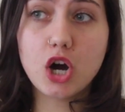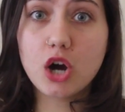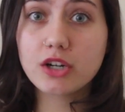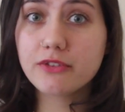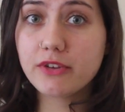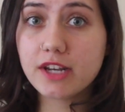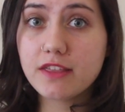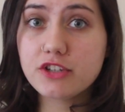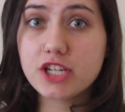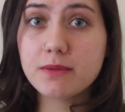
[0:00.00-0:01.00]
are afraid
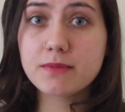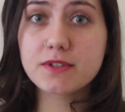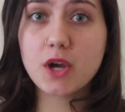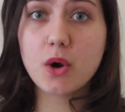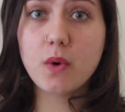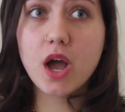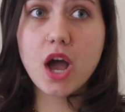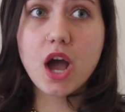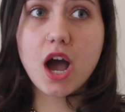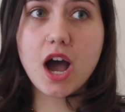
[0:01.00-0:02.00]
of the gym. So um,
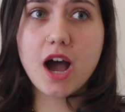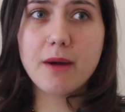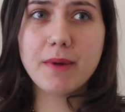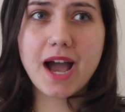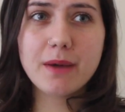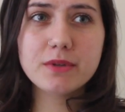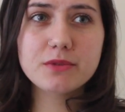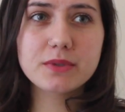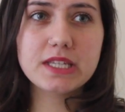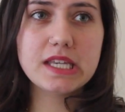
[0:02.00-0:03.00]
I
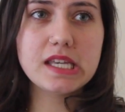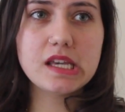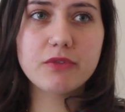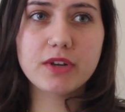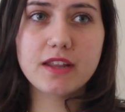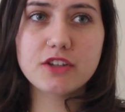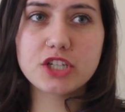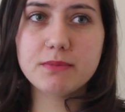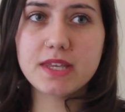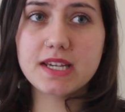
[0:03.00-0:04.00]
was really afraid of the
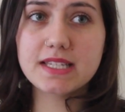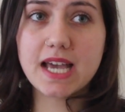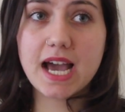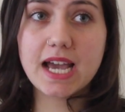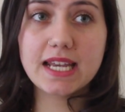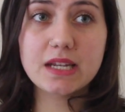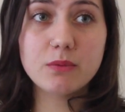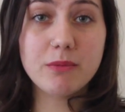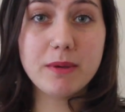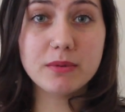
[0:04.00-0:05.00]
gym because I
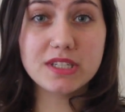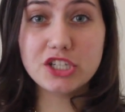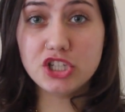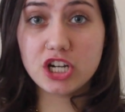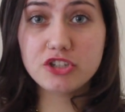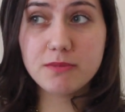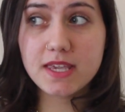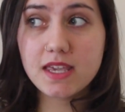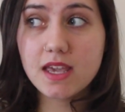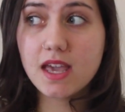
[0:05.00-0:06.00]
didn't want people to judge
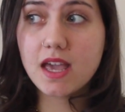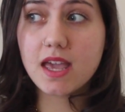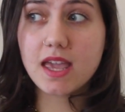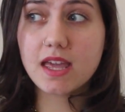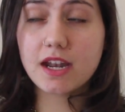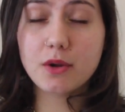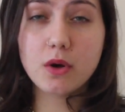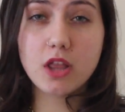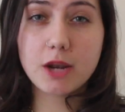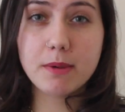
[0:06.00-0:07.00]
me. And I
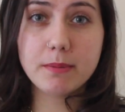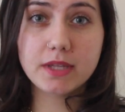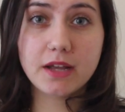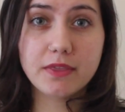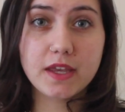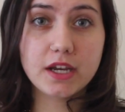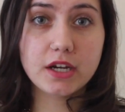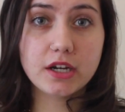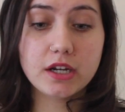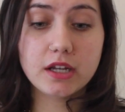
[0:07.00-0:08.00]
know a lot of people out
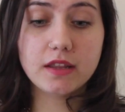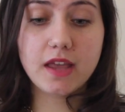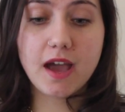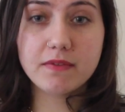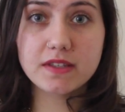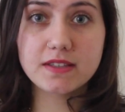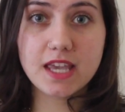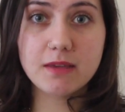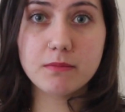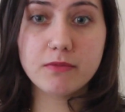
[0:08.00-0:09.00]
there have the
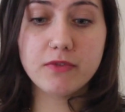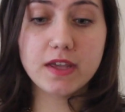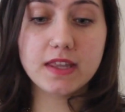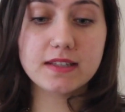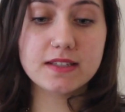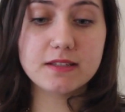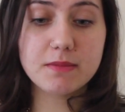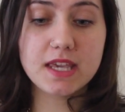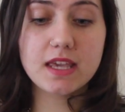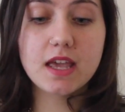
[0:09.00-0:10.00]
same feelings as
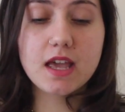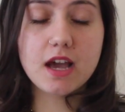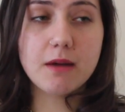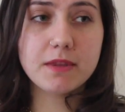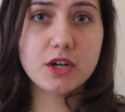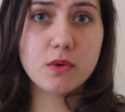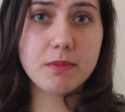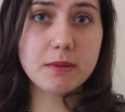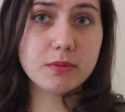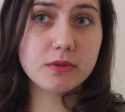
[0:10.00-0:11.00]
me. Um, they don't
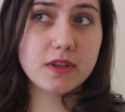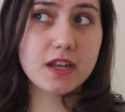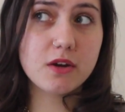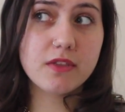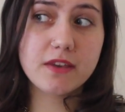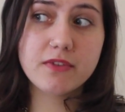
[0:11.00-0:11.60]
want people, they don't, they